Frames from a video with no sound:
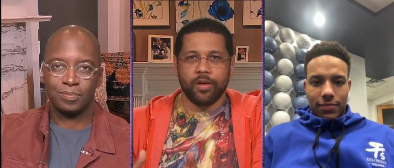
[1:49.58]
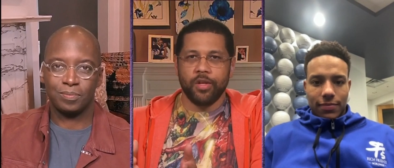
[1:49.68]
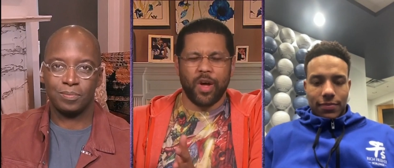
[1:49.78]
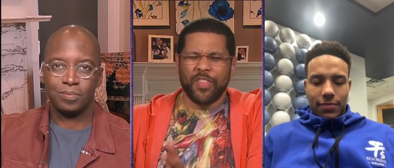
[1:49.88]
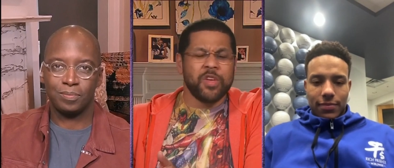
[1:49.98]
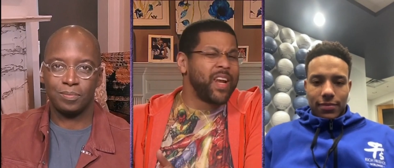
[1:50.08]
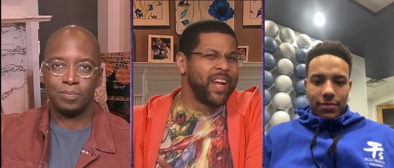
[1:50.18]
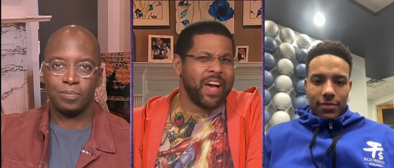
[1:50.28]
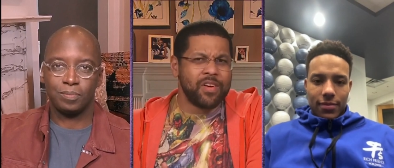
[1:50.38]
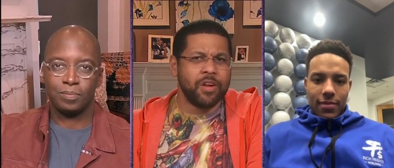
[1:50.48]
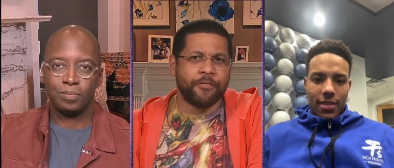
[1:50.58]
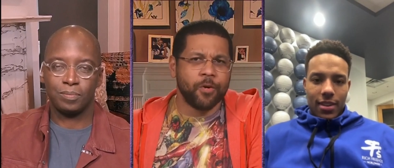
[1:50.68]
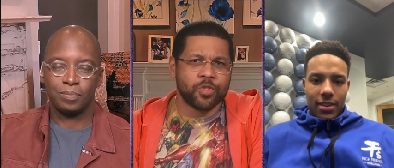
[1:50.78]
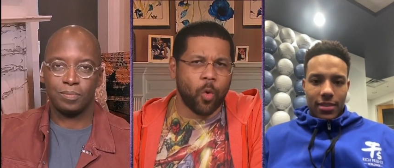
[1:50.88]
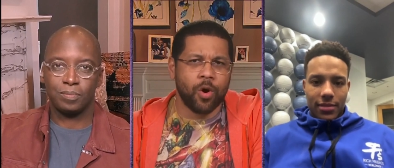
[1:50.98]
Speaker 1: you know, I think you had 11 in the
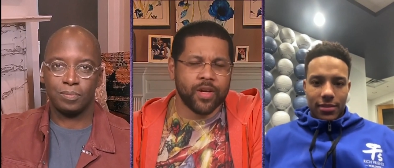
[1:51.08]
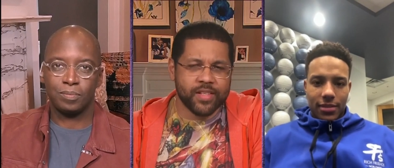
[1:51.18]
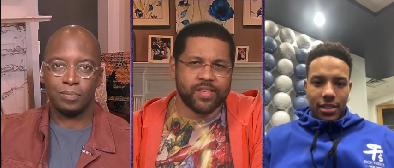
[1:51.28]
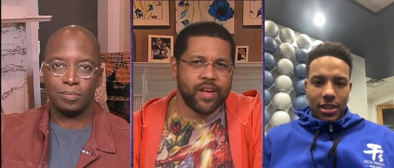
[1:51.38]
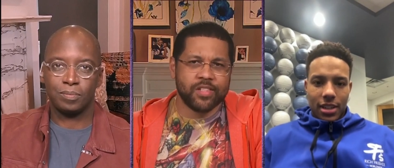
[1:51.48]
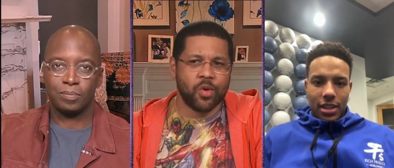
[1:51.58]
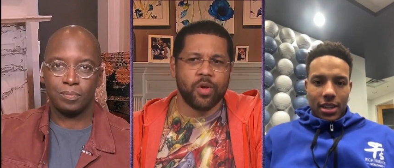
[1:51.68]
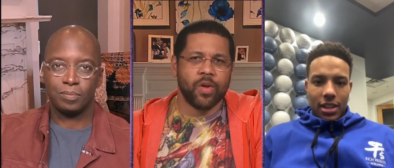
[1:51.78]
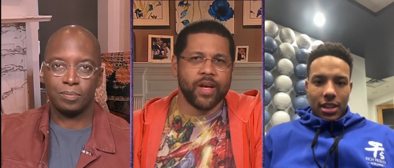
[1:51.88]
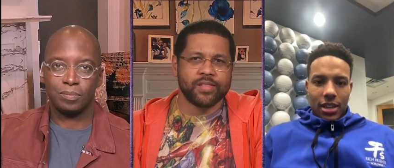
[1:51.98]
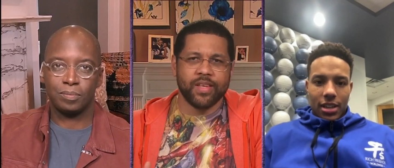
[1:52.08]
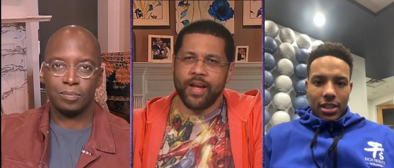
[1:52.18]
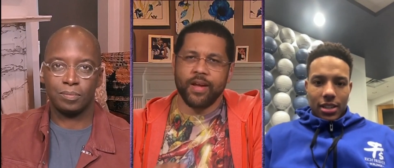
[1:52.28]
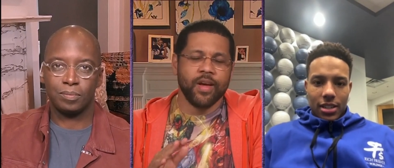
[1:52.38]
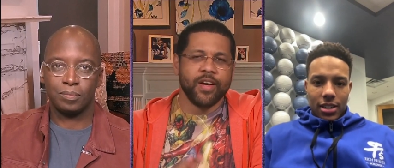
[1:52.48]
first quarter against San Antonio last
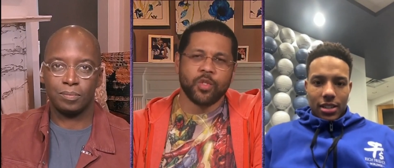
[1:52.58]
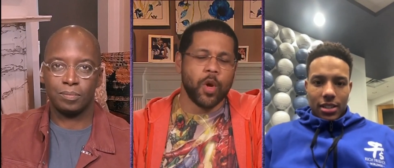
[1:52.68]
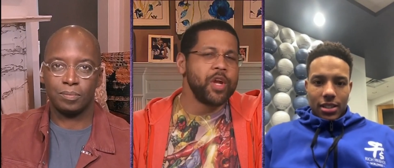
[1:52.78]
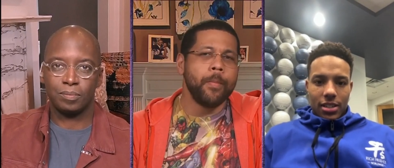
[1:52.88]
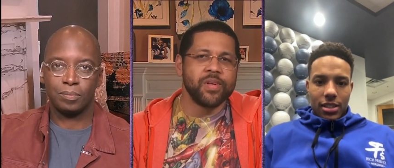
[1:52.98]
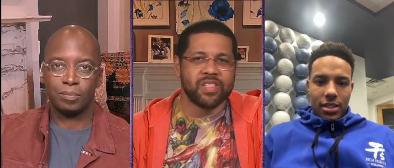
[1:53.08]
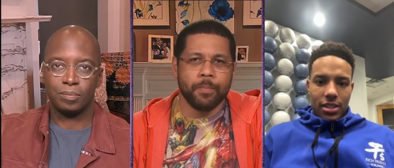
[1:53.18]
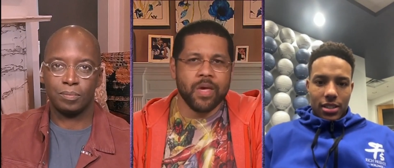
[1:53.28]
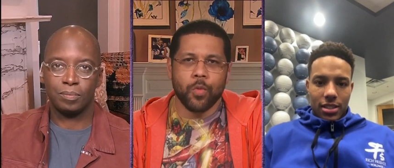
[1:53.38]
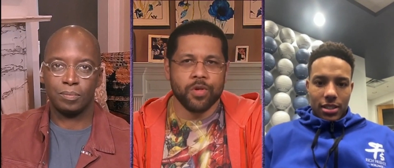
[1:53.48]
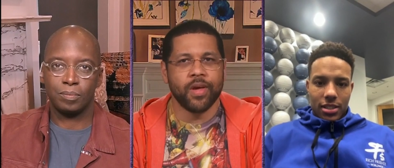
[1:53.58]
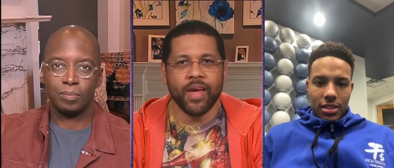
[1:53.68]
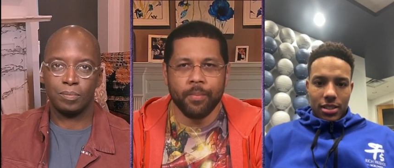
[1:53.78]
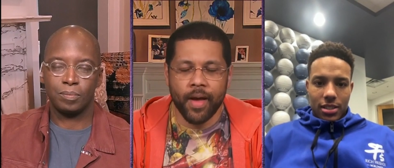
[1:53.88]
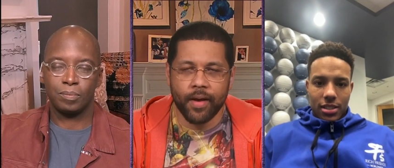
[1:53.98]
night to where you didn't miss a beat when you
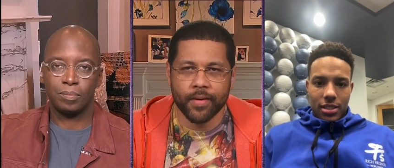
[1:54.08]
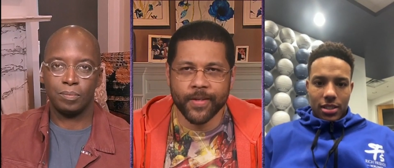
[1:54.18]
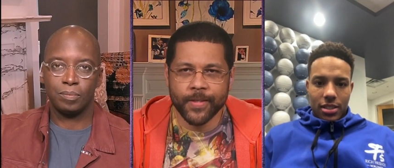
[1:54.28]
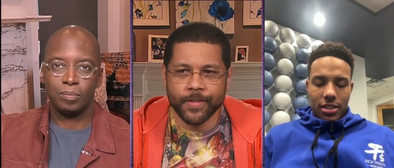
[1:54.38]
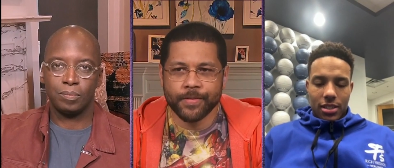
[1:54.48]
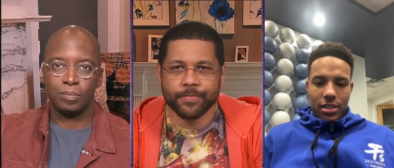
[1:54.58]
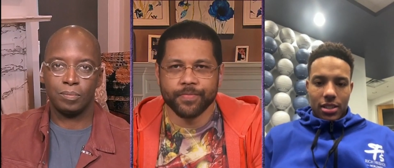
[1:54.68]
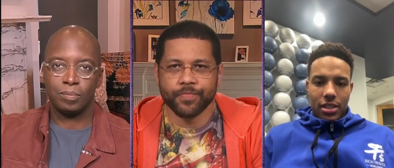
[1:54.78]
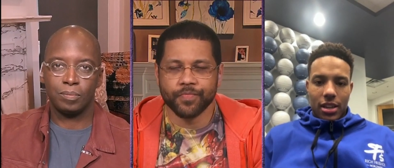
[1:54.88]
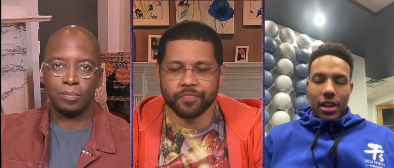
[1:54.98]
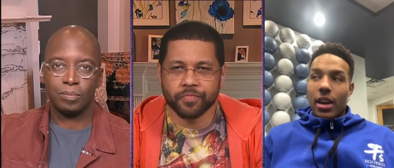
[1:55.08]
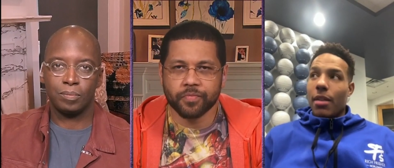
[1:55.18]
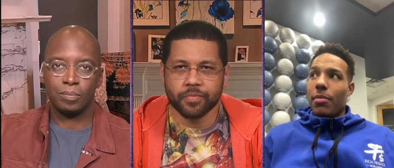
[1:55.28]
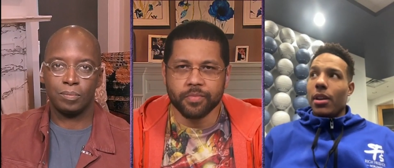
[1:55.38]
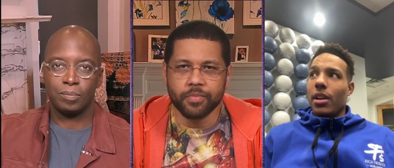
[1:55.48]
came back? Yeah,
Speaker 2: I
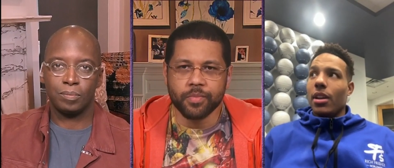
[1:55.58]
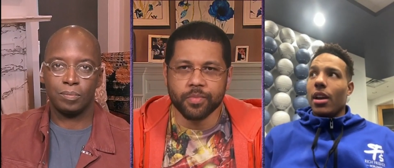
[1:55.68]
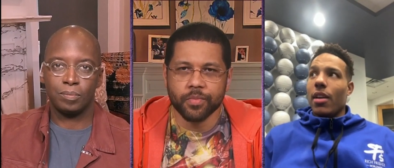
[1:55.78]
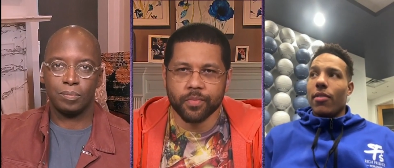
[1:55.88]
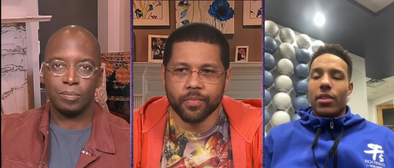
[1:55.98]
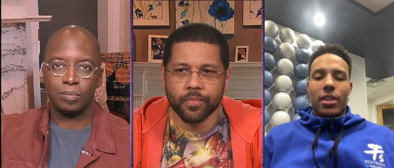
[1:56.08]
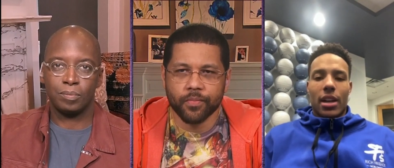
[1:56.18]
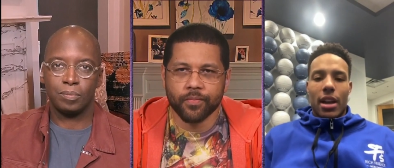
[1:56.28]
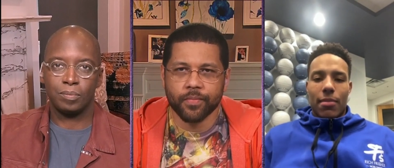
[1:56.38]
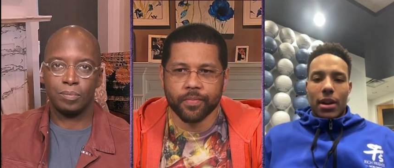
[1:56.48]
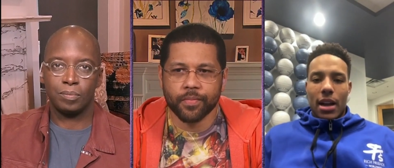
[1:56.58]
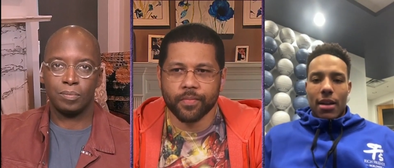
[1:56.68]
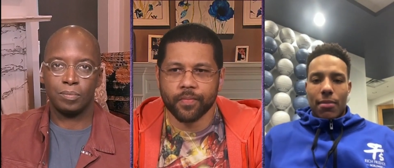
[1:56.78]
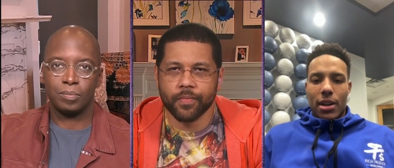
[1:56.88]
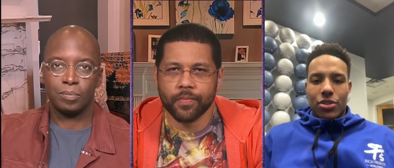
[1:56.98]
mean, everything. I mean, I have
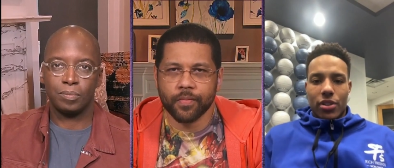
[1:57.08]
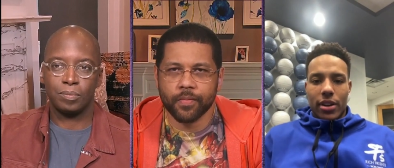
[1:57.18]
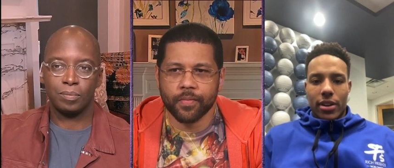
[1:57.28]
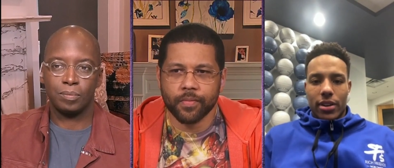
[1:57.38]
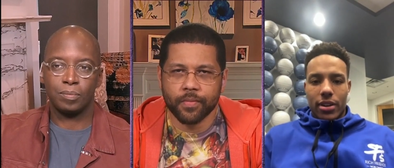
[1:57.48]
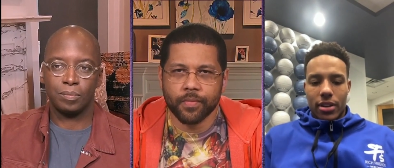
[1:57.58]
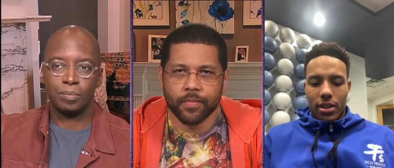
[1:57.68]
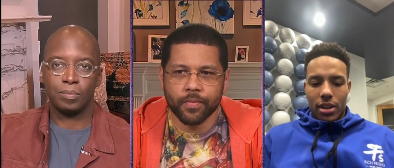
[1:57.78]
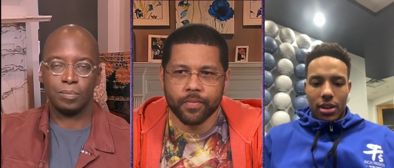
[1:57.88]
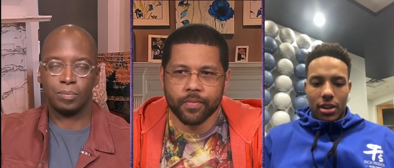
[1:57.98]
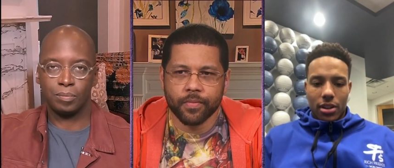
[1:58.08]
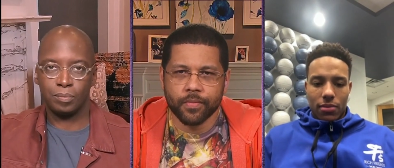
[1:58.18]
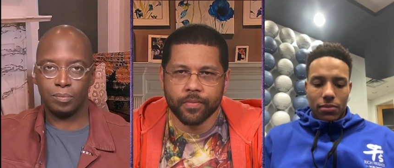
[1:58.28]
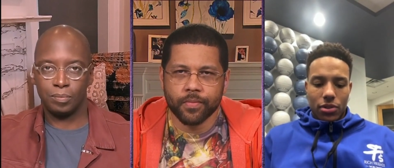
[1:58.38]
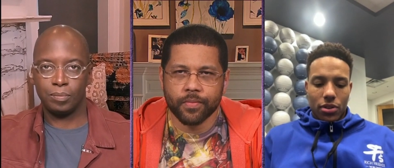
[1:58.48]
my trainer, um,
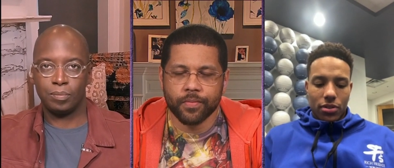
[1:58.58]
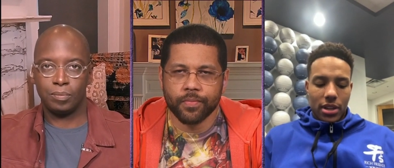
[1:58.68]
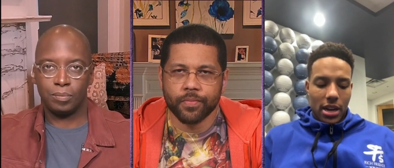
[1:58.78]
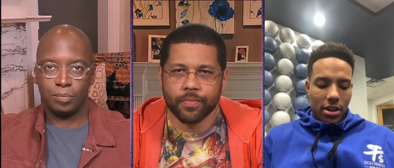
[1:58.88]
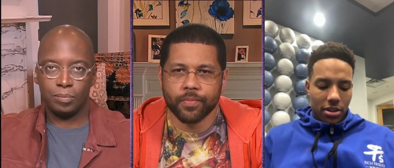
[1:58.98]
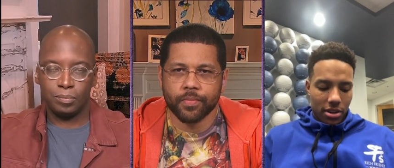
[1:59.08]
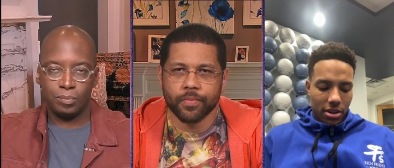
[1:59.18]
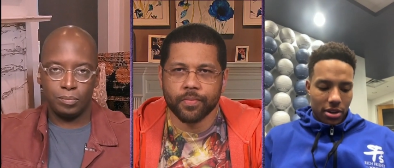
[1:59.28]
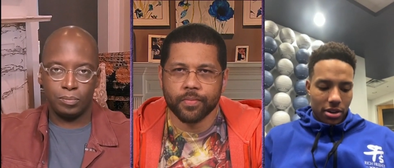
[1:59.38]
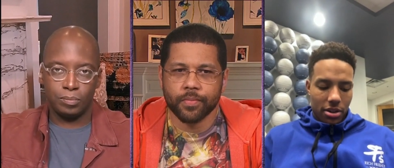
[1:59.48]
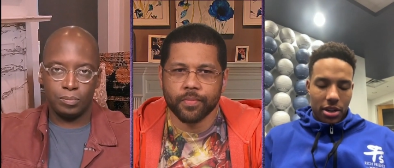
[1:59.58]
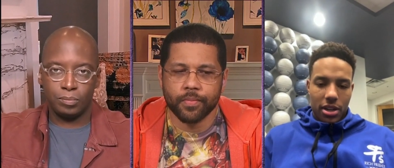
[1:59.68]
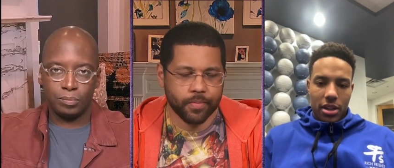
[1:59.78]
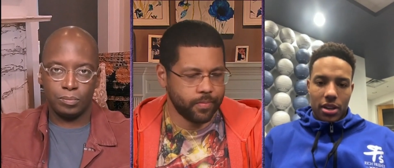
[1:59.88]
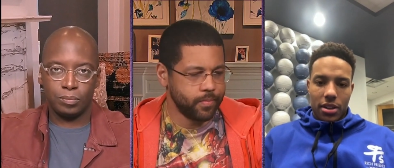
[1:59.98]
you know, down here.
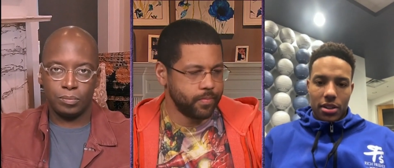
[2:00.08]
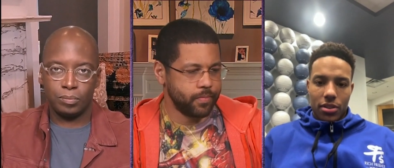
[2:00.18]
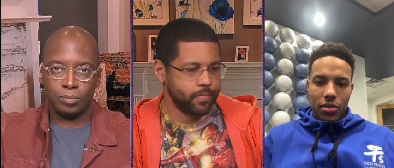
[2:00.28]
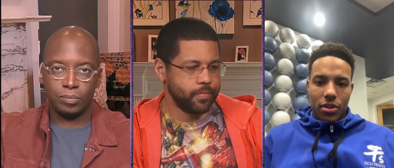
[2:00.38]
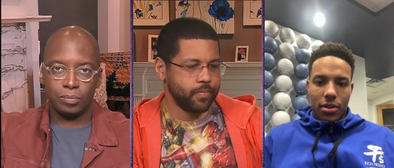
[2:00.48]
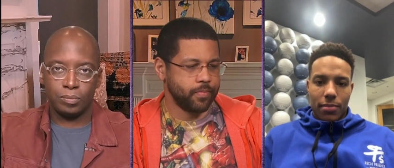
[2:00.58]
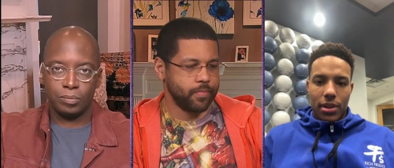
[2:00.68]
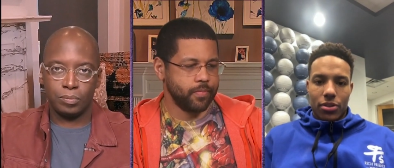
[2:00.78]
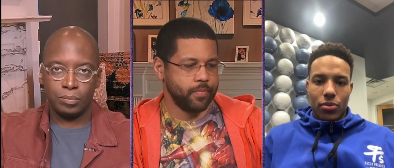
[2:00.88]
He, you know, had been through